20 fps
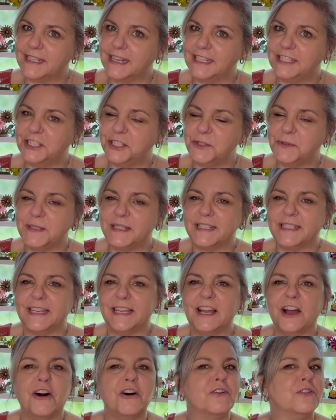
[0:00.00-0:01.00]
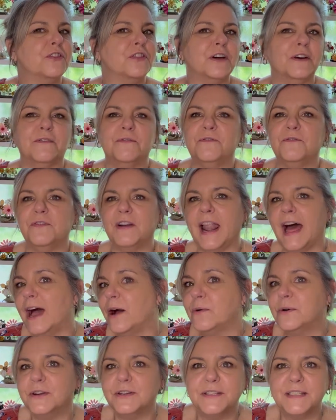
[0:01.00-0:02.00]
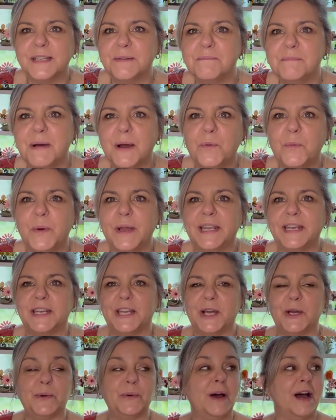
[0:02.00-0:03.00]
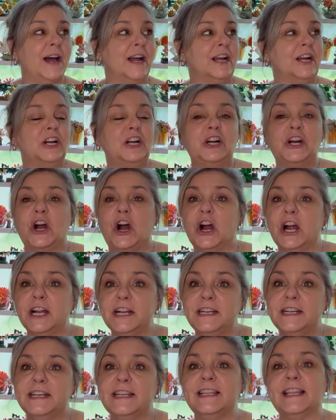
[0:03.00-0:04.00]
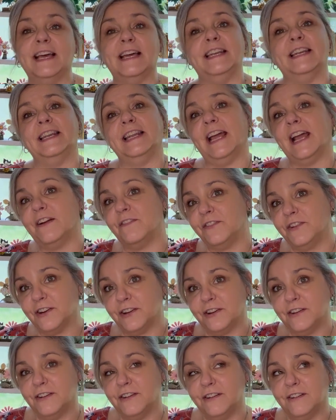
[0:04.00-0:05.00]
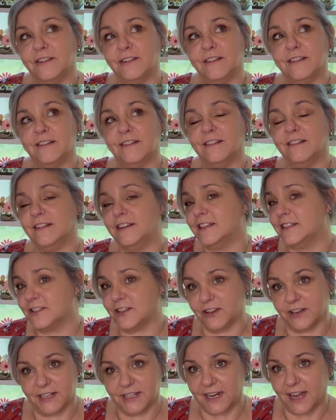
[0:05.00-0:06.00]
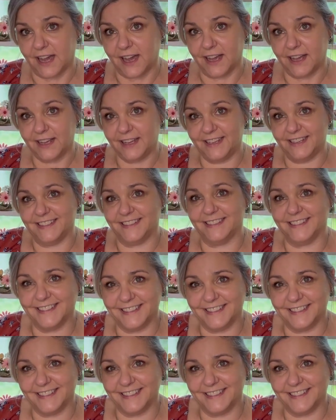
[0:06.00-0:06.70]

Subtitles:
Let you see all the flowers in my window. A garden that never is gonna die.